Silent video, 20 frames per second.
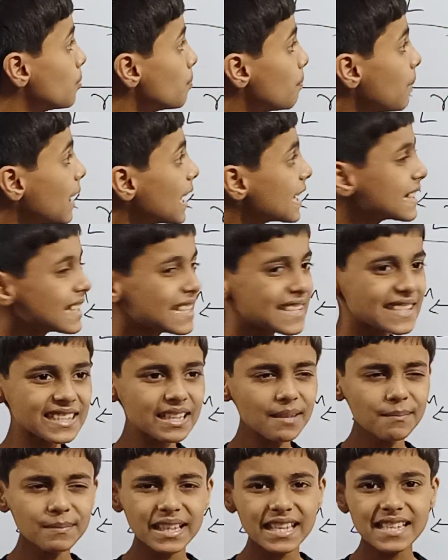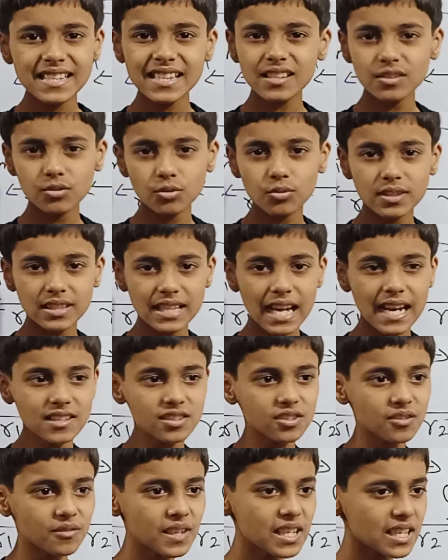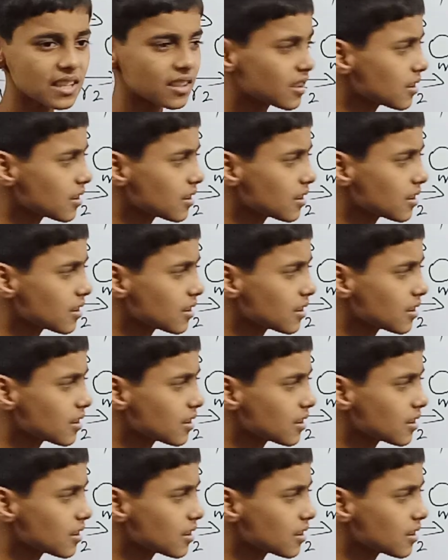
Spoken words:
But in some cases, those kinds of